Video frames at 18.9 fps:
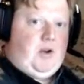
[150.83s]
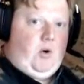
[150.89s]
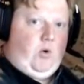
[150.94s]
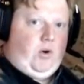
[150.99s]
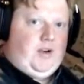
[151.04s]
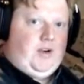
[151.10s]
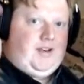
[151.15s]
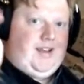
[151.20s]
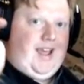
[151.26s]

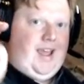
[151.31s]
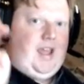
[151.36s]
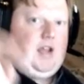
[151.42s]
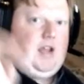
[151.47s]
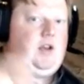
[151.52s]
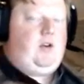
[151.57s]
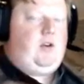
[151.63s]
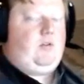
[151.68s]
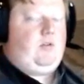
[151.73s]

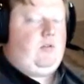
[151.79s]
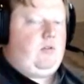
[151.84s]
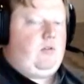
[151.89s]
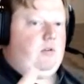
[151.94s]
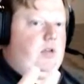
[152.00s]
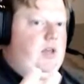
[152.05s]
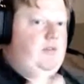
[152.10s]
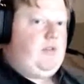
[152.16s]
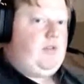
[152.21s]
ordained
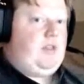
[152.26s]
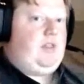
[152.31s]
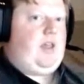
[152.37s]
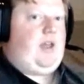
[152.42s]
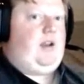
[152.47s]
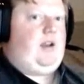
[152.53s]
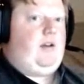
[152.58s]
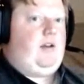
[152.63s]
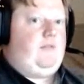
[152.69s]
or given
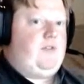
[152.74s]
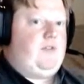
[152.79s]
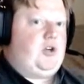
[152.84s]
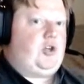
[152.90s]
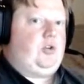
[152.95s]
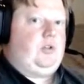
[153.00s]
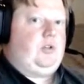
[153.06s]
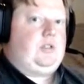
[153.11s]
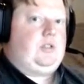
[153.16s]
that
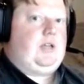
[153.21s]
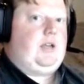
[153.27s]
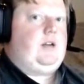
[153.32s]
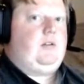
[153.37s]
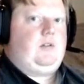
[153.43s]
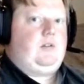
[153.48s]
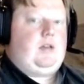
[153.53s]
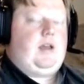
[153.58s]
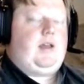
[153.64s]
official
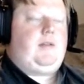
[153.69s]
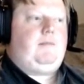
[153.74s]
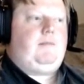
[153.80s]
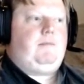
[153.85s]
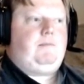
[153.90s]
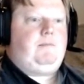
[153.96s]
title yet.